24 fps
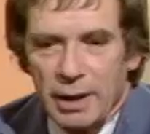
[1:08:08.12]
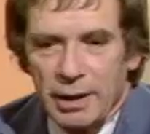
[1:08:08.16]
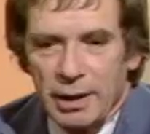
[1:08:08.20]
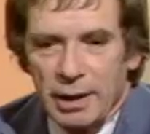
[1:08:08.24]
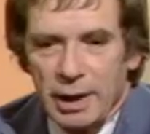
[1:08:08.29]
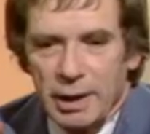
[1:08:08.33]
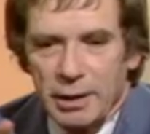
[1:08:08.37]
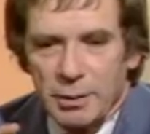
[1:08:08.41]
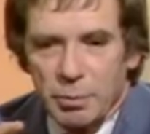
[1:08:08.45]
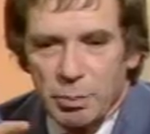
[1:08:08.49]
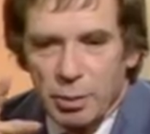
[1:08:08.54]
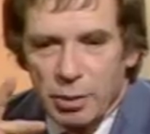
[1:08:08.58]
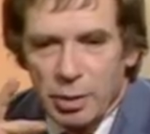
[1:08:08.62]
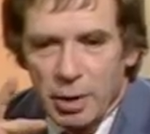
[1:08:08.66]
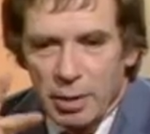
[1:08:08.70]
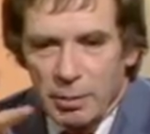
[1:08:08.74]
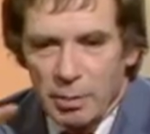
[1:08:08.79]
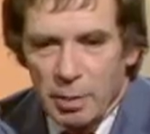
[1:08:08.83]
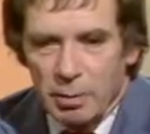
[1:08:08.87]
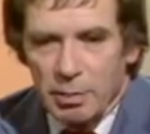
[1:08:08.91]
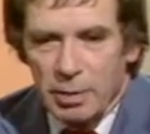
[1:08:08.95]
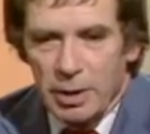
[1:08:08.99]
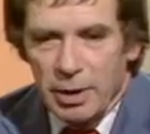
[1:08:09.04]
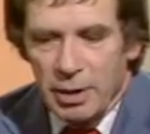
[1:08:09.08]
I think that's
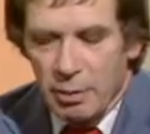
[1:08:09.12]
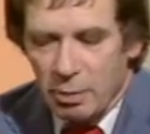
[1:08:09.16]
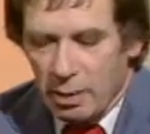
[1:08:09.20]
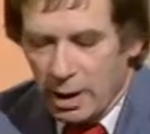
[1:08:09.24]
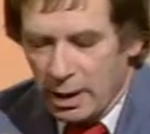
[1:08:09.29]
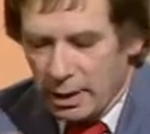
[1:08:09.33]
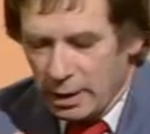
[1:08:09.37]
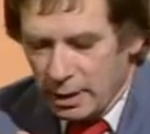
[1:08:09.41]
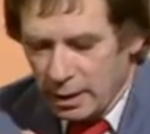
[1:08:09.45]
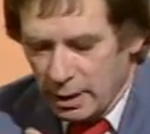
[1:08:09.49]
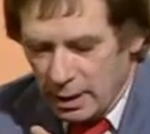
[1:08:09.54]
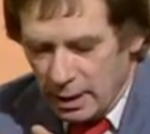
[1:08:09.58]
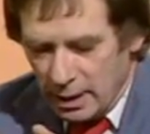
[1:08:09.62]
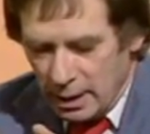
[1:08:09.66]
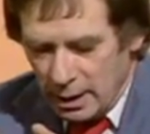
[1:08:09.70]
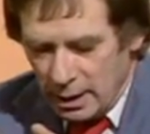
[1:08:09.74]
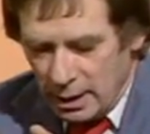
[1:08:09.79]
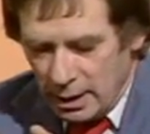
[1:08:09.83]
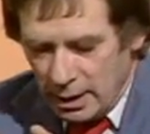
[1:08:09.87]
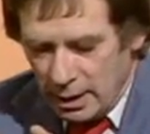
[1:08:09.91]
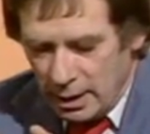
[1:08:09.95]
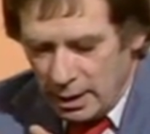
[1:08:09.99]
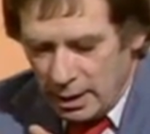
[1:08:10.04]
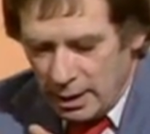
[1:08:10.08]
probably the one.
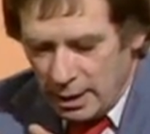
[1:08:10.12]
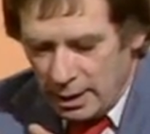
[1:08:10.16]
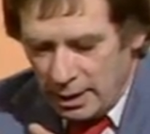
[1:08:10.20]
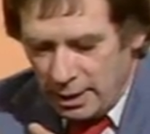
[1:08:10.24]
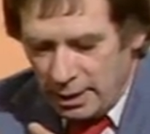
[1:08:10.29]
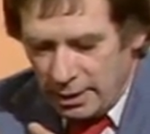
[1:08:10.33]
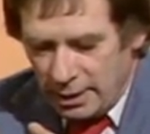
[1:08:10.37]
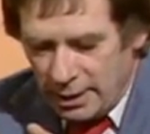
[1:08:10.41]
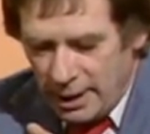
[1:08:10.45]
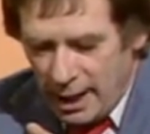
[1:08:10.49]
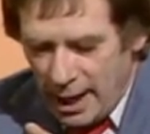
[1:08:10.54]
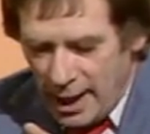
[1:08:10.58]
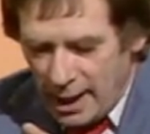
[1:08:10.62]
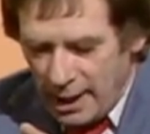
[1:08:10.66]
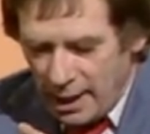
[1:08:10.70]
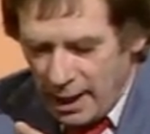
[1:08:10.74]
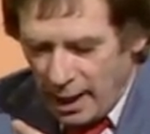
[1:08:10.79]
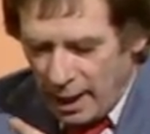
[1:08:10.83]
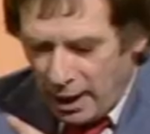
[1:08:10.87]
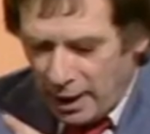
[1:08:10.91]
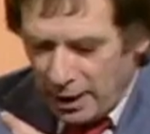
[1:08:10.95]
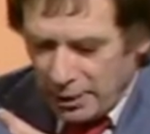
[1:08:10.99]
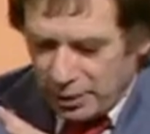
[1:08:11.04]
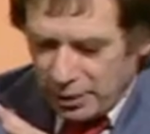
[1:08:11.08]

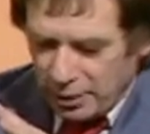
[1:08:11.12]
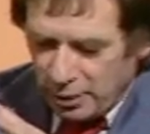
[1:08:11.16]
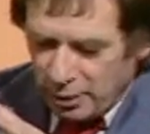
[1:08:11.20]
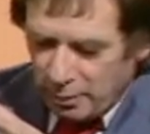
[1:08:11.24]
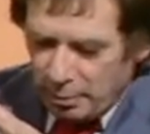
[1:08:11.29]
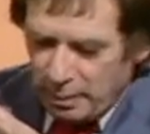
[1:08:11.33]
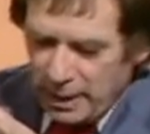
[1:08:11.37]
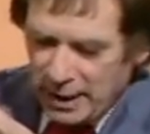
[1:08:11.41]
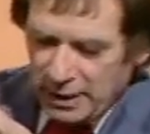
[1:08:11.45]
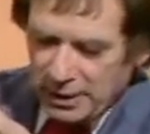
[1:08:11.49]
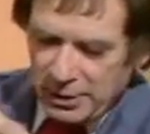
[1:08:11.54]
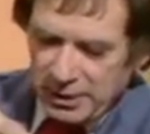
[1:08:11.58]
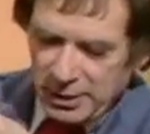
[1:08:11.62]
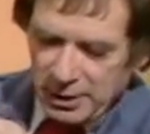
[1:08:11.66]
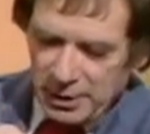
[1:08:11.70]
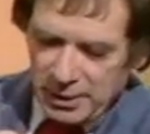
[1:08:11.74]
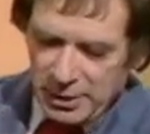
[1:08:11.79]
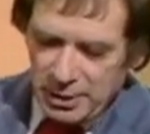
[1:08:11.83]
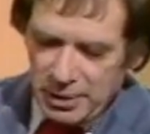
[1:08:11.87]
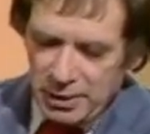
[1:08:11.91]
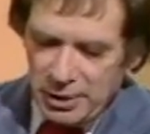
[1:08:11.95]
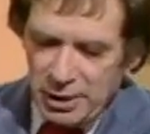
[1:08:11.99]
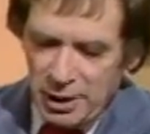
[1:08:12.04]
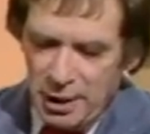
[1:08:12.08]
Gang are to your bed,
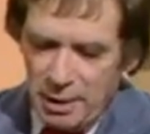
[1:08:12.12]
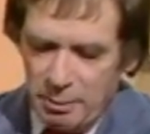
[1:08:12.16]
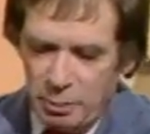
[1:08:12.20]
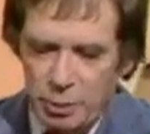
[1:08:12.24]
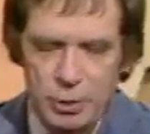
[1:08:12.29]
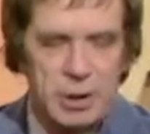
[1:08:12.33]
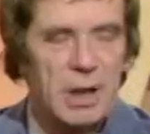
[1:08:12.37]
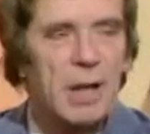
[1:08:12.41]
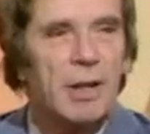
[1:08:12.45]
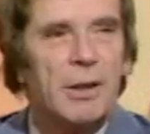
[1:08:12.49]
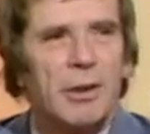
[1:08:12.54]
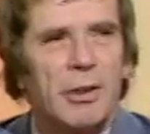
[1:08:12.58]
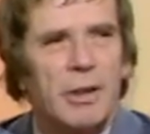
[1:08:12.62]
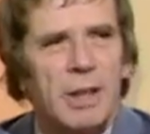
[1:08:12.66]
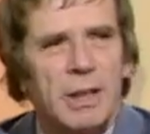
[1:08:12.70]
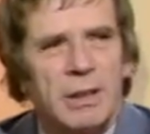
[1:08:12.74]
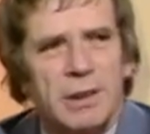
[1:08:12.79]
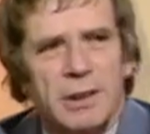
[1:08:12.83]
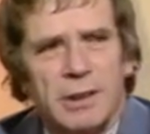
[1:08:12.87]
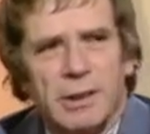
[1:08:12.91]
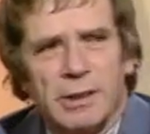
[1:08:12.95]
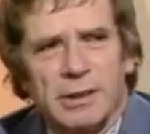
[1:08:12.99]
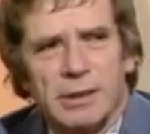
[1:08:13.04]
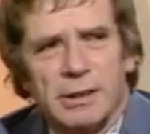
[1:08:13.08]
sirs, and dinner put out the
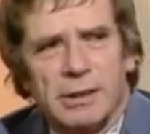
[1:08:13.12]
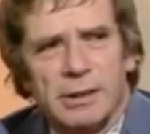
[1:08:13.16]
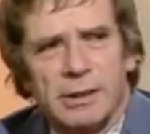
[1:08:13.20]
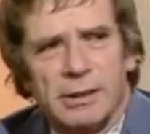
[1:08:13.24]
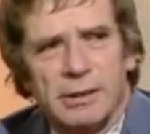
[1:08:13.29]
Grieshok